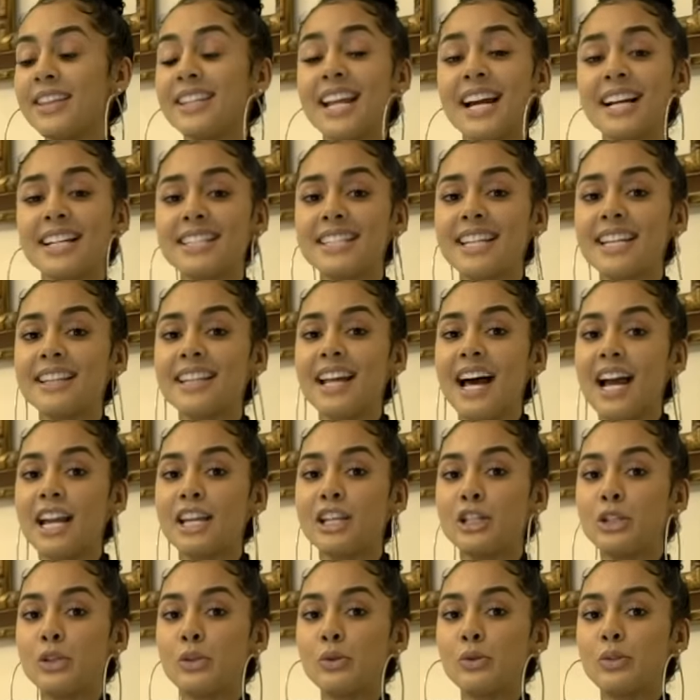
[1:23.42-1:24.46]
The next thing that I
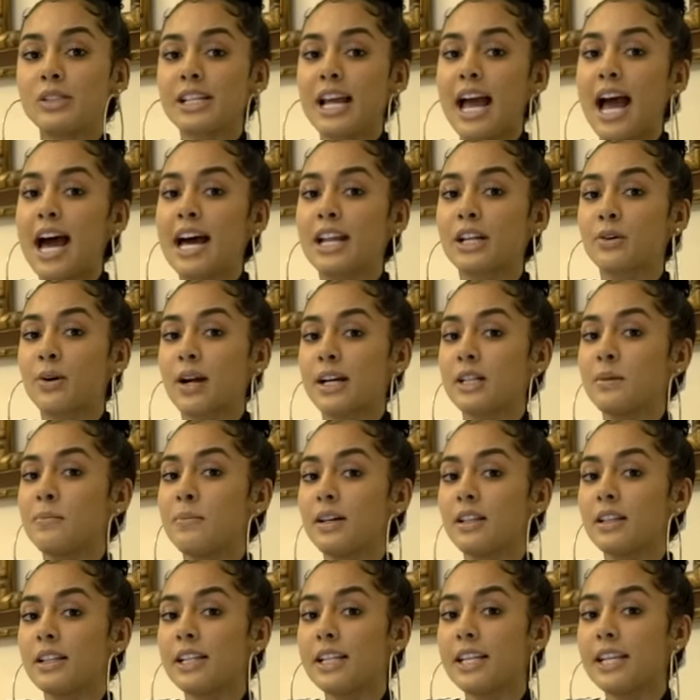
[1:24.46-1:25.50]
use to add
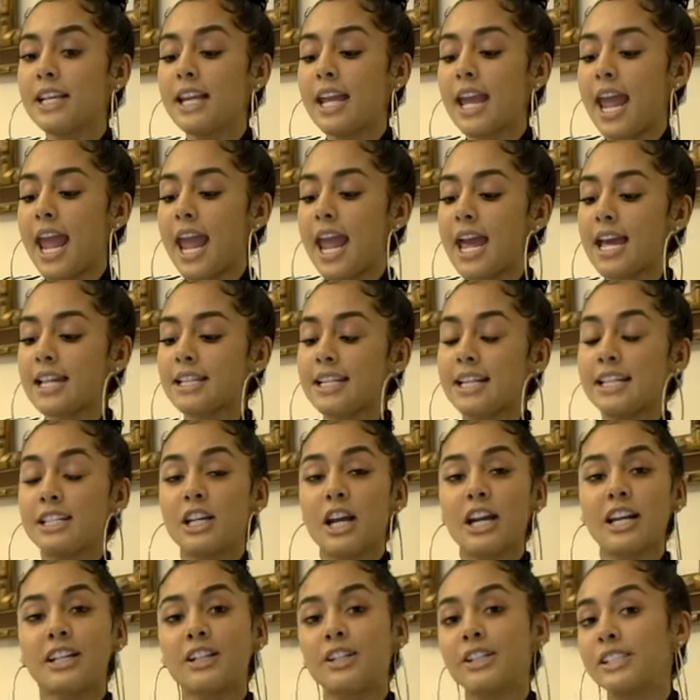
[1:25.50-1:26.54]
credibility and
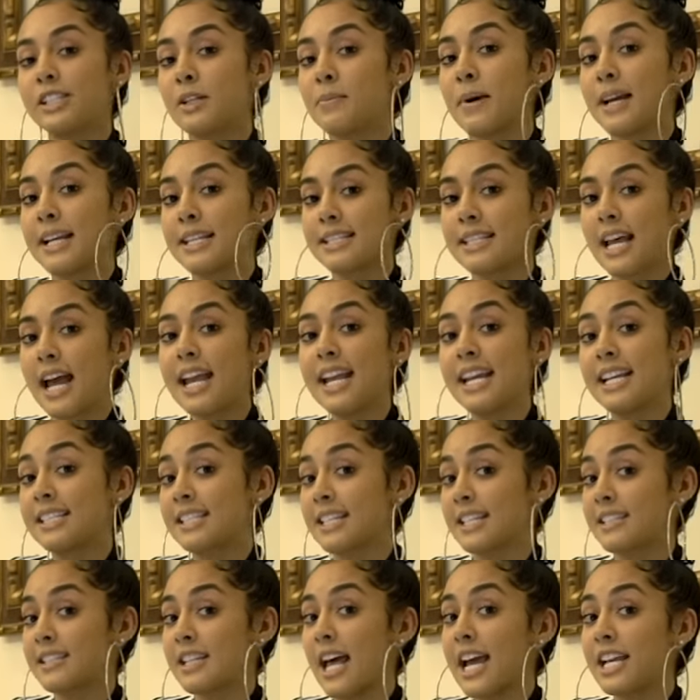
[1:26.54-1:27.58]
integrity to my site
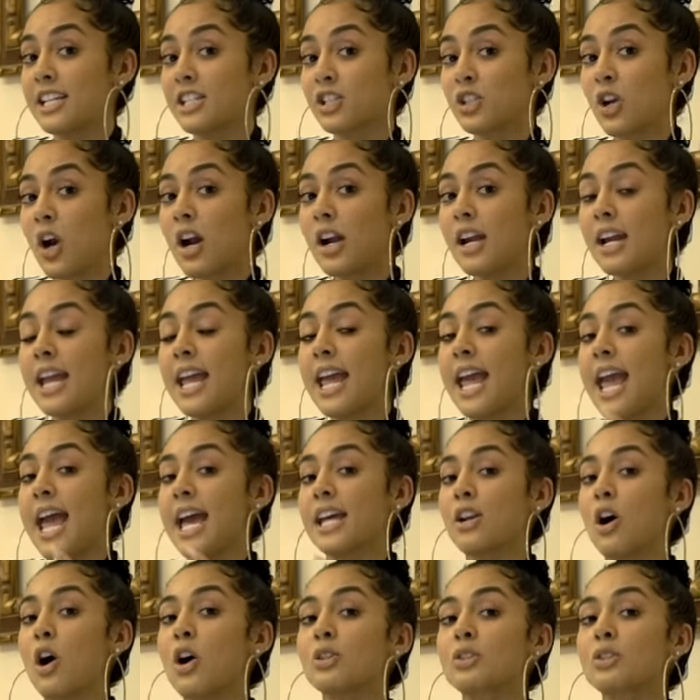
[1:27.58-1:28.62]
is a size chart and